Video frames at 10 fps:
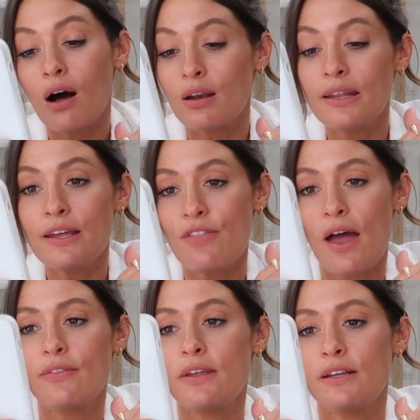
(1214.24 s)
I'll leave
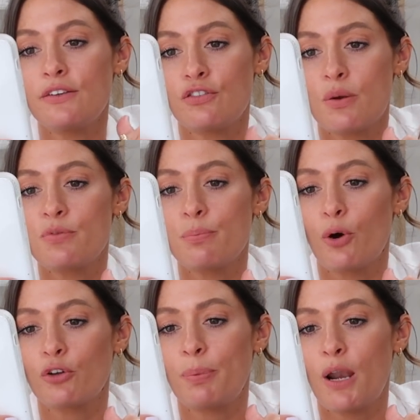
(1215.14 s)
that in the description
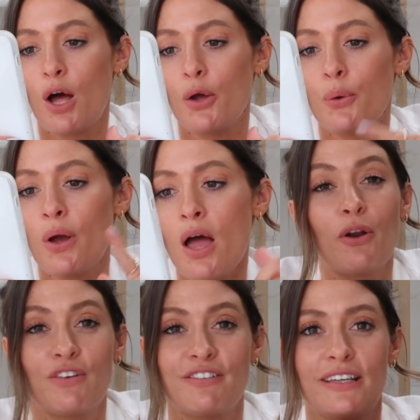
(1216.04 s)
box below.
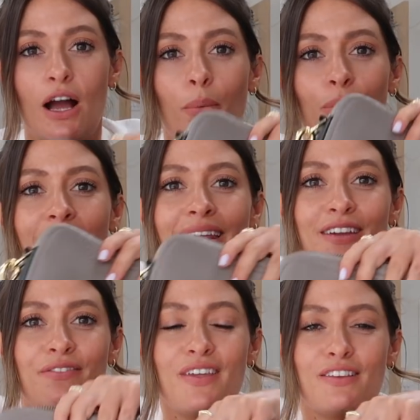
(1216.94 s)
And obviously I will
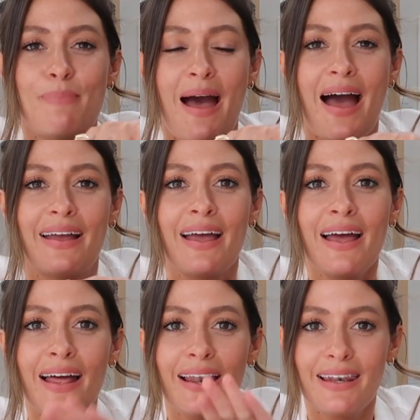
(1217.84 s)
leave this bag
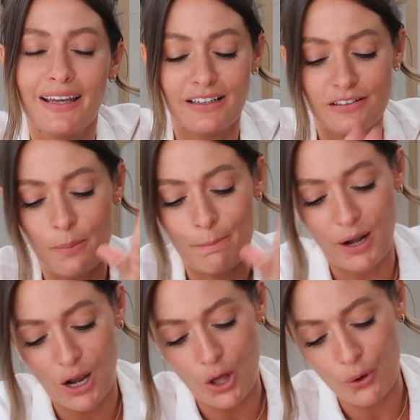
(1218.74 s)
linked
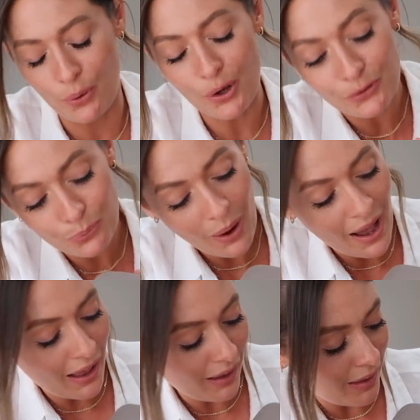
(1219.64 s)
below as
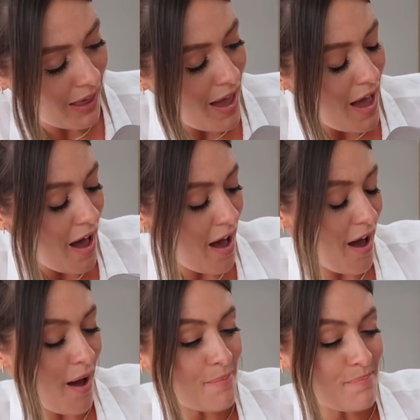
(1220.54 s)
well.
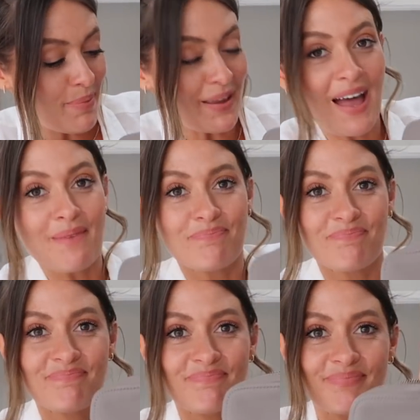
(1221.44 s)
Um, but yeah,
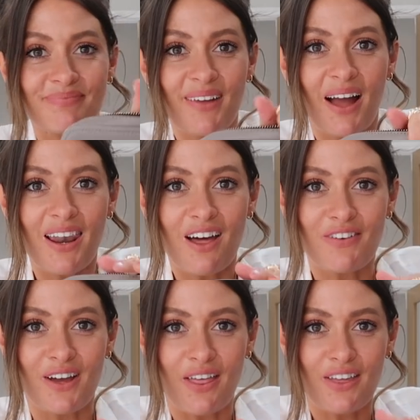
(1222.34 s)
I
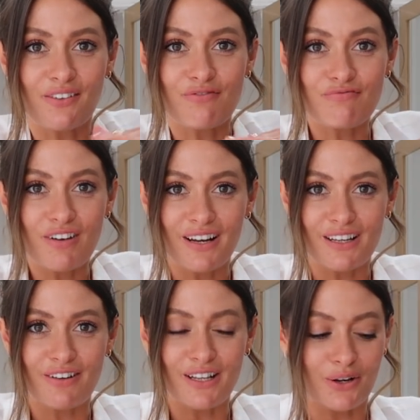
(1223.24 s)
love it. I think it's
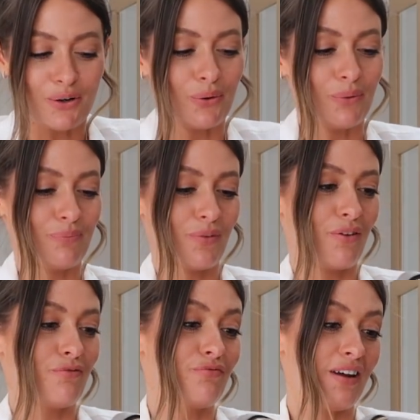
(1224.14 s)
really, really cool.
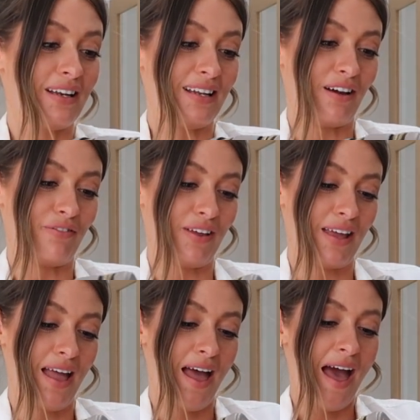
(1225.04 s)
Really
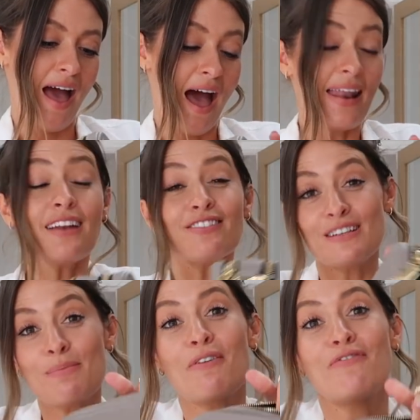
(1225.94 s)
lovely. And
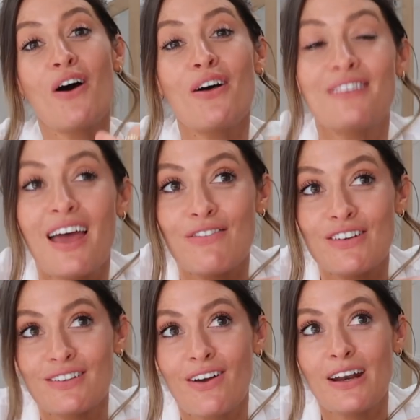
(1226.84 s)
actually my first
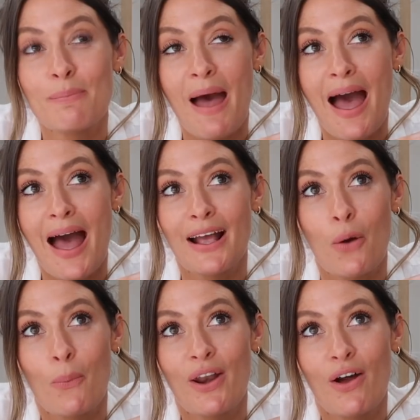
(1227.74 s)
ever designer bag
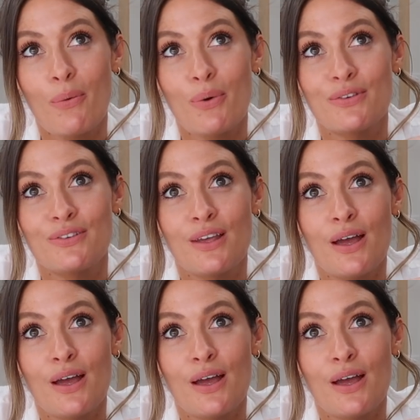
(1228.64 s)
when I was